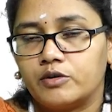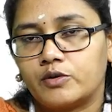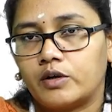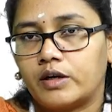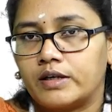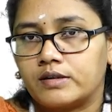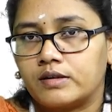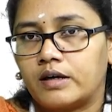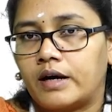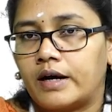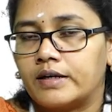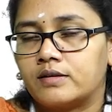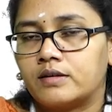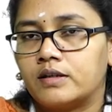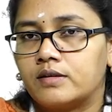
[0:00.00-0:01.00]
So
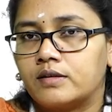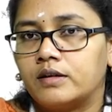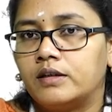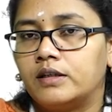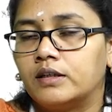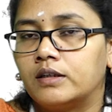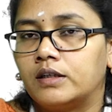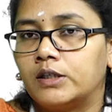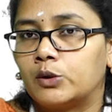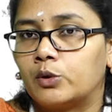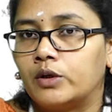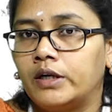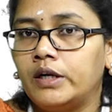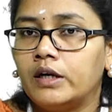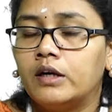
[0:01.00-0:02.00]
as I said earlier
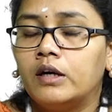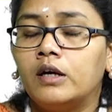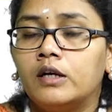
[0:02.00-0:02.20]
only,